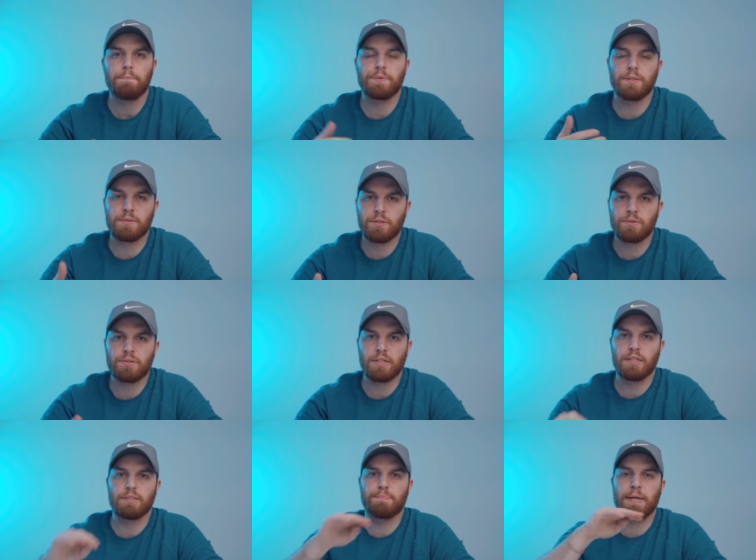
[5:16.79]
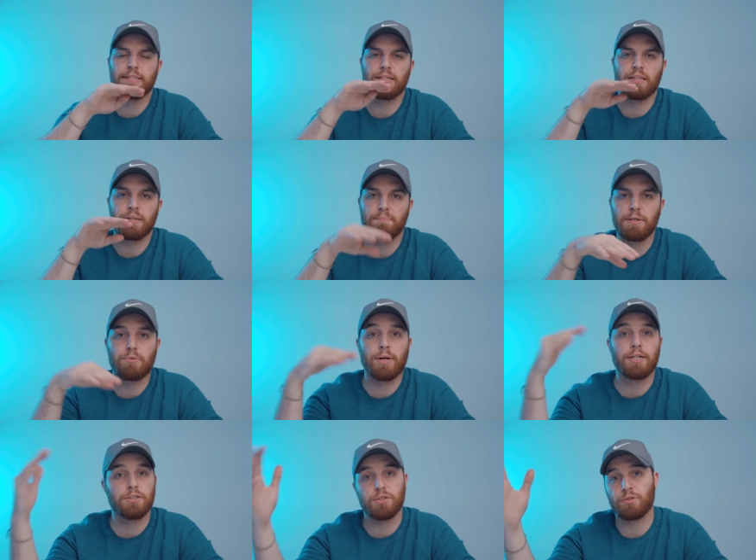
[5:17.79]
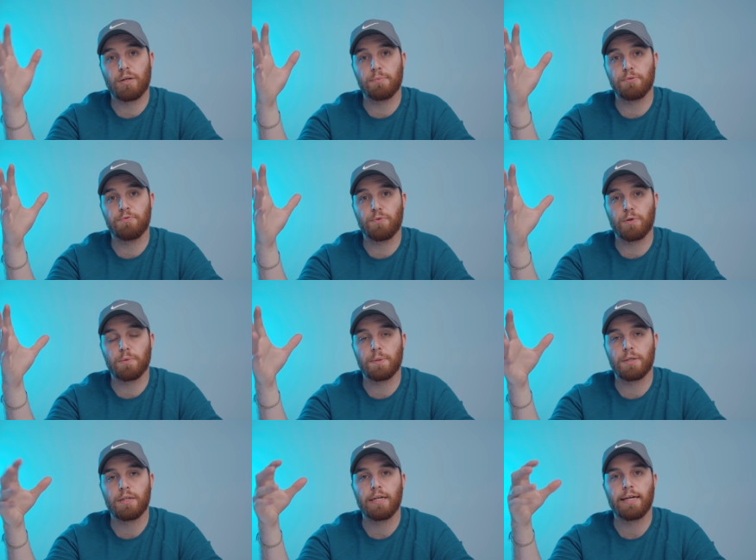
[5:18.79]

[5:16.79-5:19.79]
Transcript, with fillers: the Zeus is basically mid-range and treble forward,